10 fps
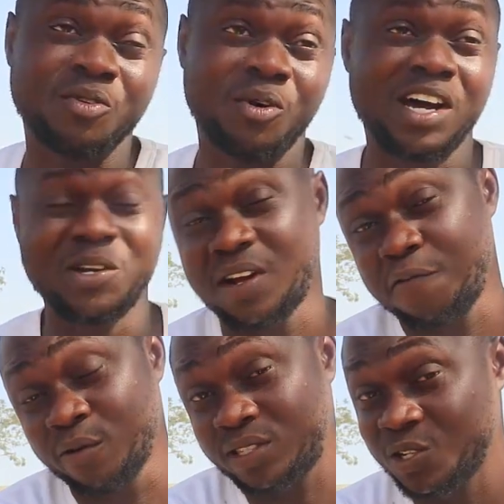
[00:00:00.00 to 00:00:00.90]
or another
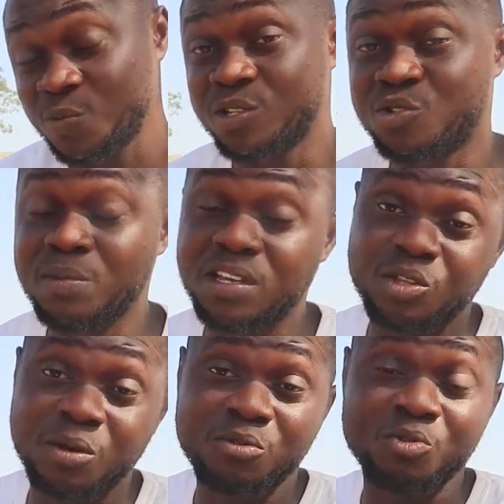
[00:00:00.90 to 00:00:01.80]
14 weeks to make
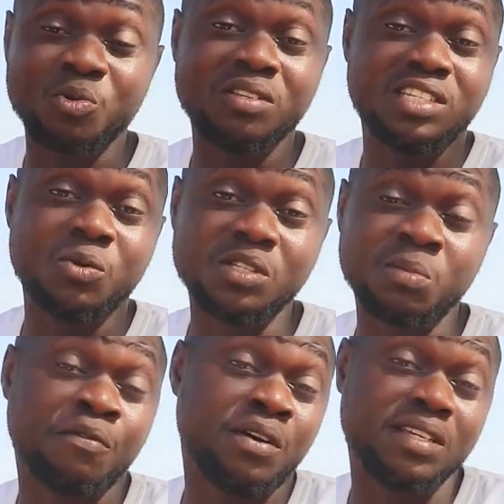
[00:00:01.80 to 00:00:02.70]
it up to 20 weeks
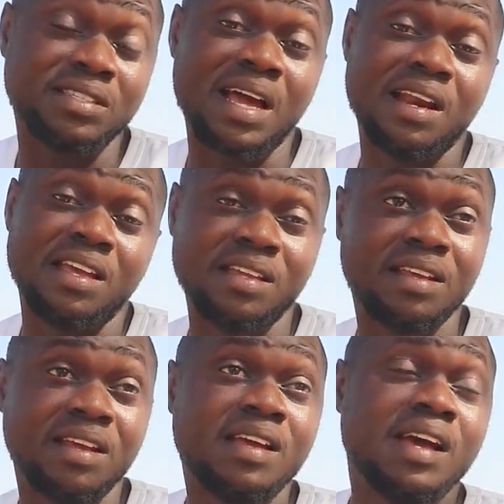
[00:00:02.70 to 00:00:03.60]
before they start laying.